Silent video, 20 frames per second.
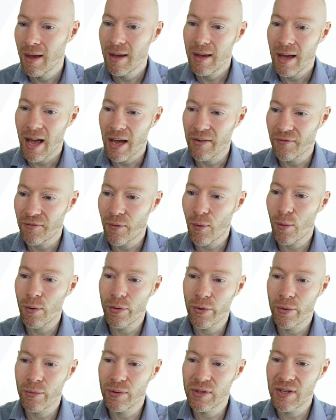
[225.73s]
And for
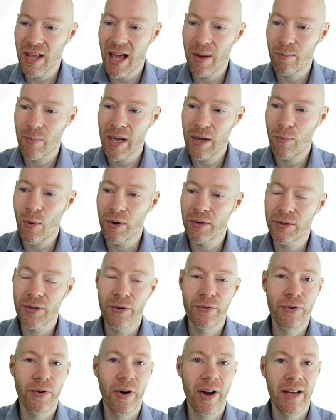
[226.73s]
those then, we want to
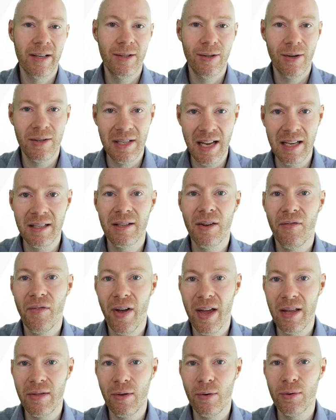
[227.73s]
try to
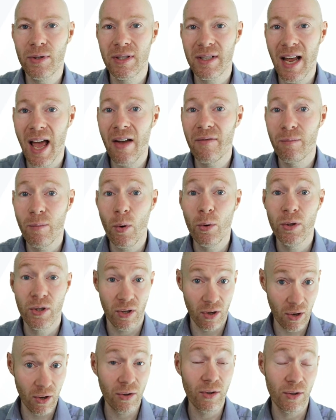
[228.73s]
identify those that have most
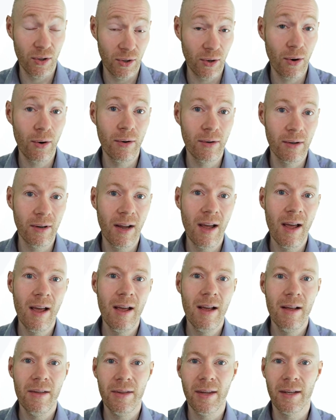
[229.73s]
concern.
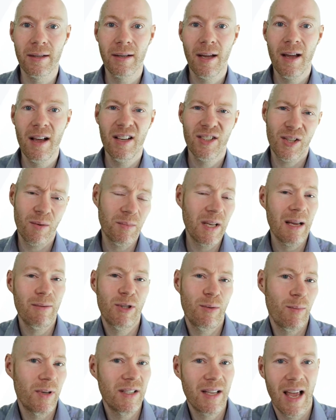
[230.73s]
That sometimes a
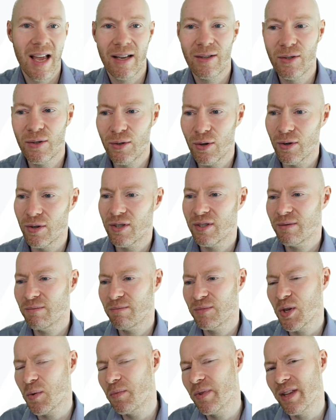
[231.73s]
mistake's just
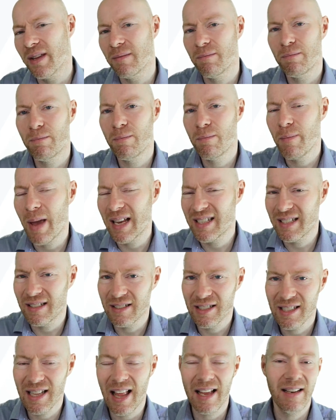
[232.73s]
something that makes it
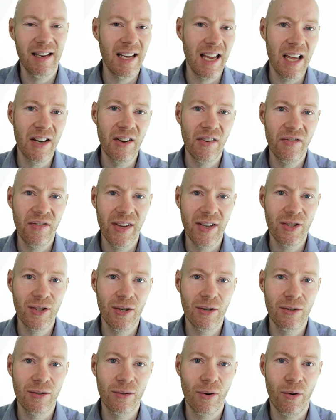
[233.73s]
slightly
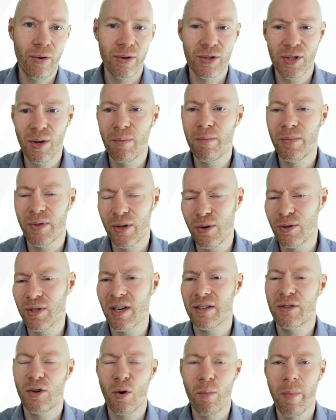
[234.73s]
inefficient or something the user
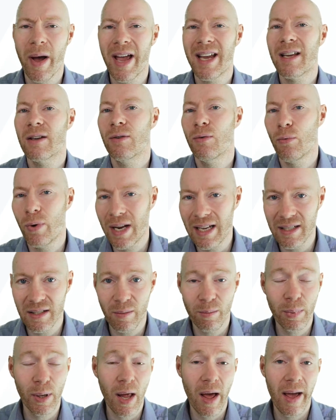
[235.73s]
has to go back and
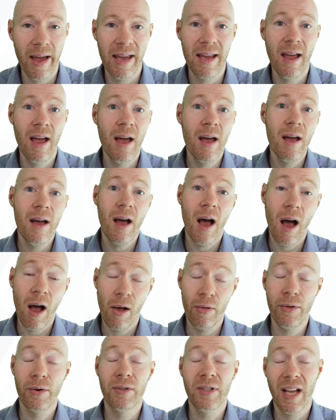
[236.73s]
resupply.
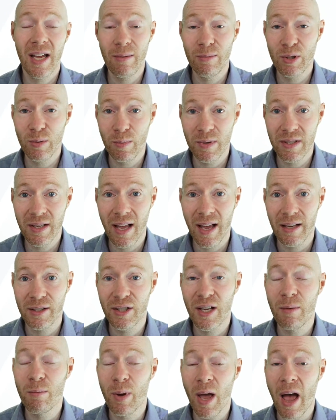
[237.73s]
Other times mistakes
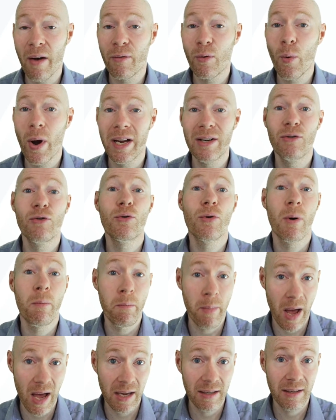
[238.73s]
can have quite
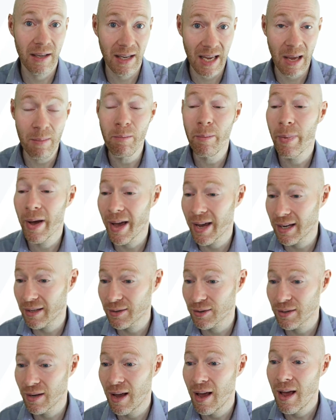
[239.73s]
dramatic impacts.
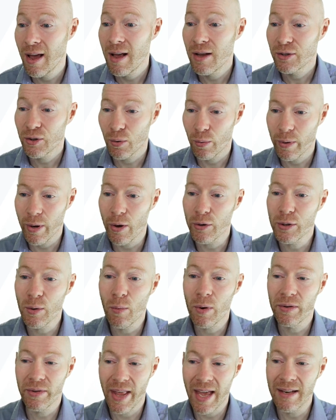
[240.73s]
So we also
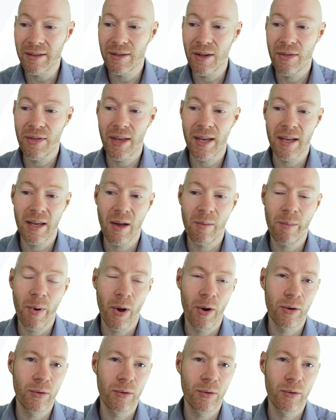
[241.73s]
want them to think about